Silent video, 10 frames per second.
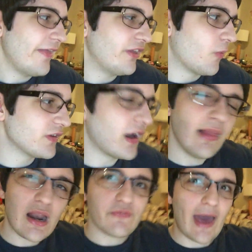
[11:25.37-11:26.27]
there wasn't a
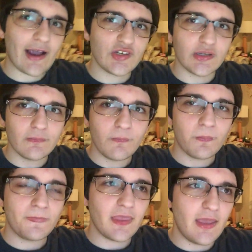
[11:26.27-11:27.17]
lot of action
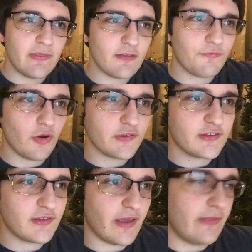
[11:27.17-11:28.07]
in this
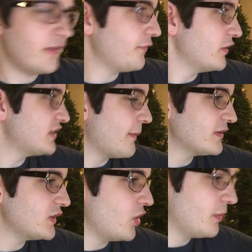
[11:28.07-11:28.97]
first in this first
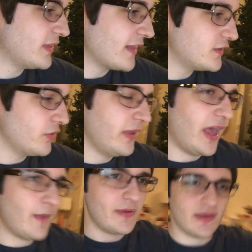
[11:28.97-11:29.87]
episode, but that's
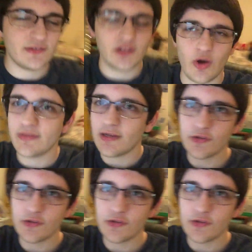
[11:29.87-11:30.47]
okay because you know it's an